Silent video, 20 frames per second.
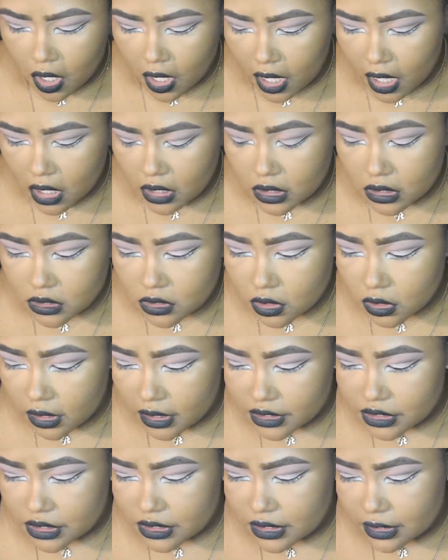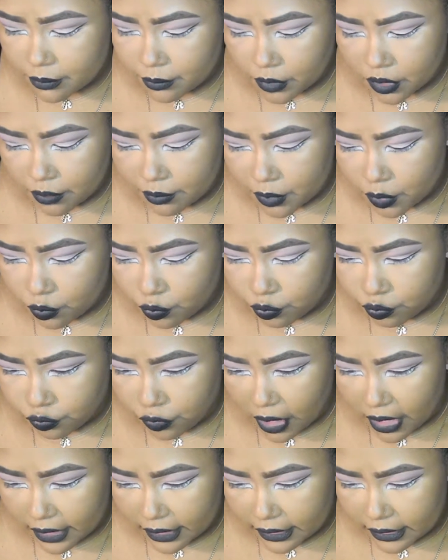And these are the lashes that I'm gonna be
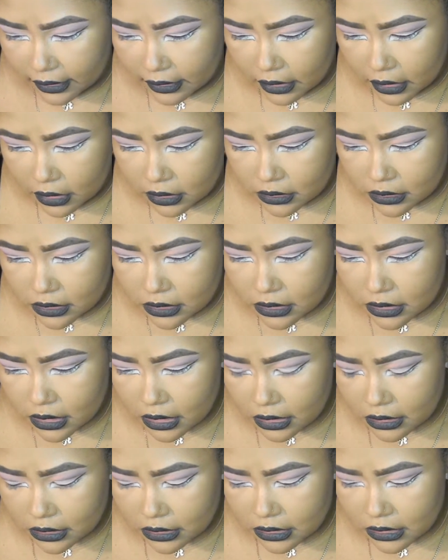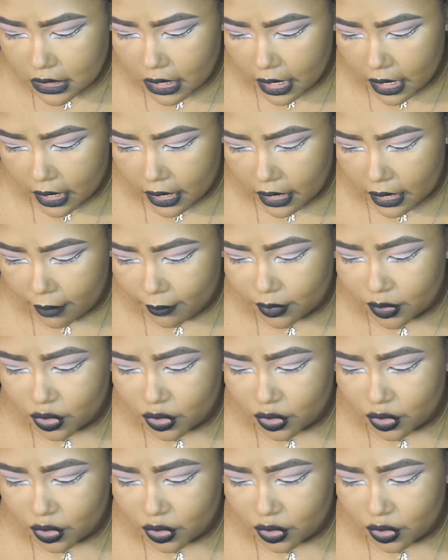rocking today.